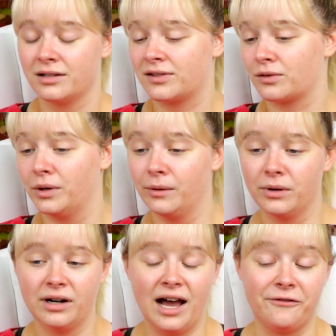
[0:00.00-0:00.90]

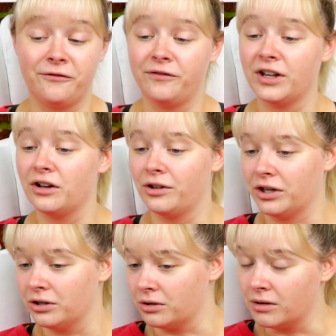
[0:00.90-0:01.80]
Squidward, I feel
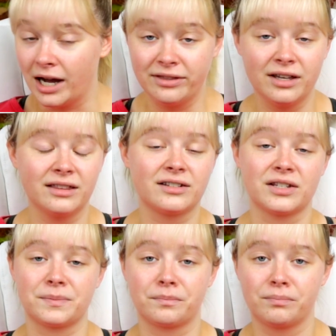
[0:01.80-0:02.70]
you. I think this
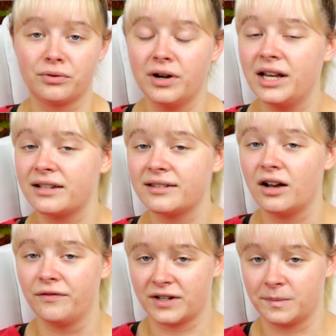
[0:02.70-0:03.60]
is pretty
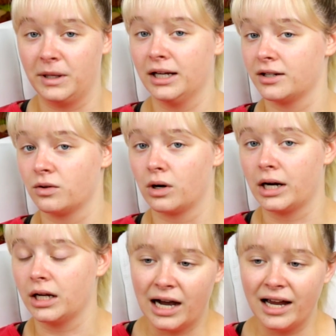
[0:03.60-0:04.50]

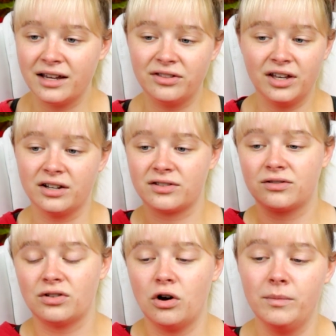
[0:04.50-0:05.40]
self-explanatory. I can think of
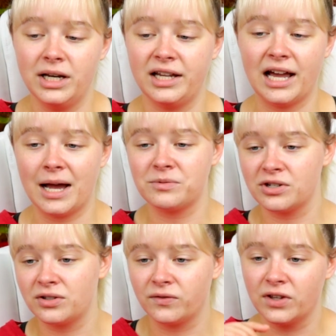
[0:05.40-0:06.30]
so many
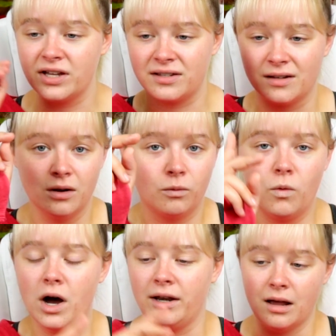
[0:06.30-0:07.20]
captions for this.
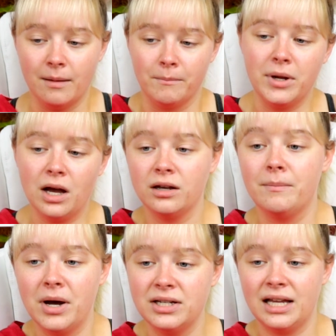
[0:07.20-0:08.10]
One, me on a
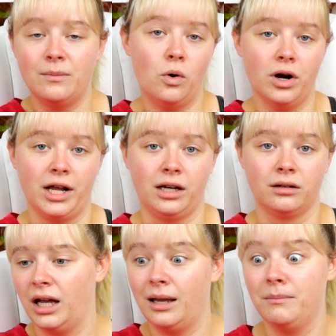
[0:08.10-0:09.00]
Monday morning,
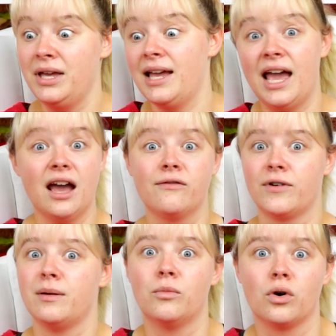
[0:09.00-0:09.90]
and me
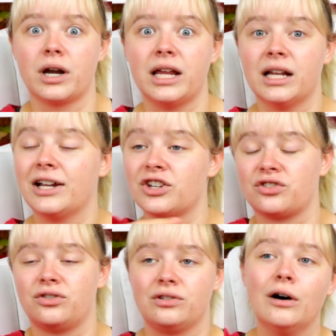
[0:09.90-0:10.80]
every morning. I
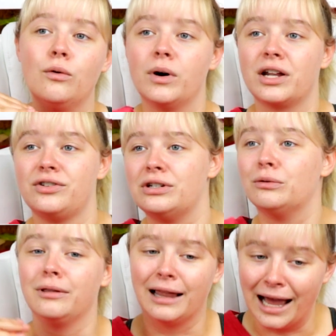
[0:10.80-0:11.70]
just don't wanna
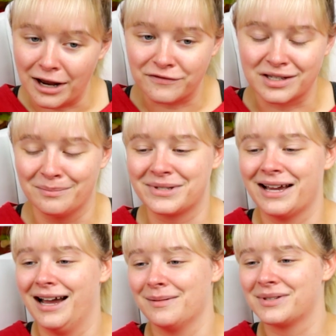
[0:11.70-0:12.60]
do life
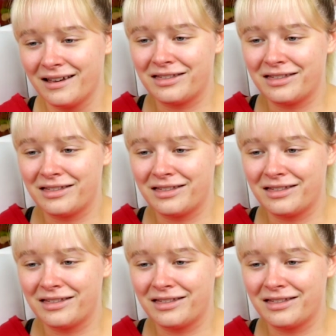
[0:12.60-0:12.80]
sometimes.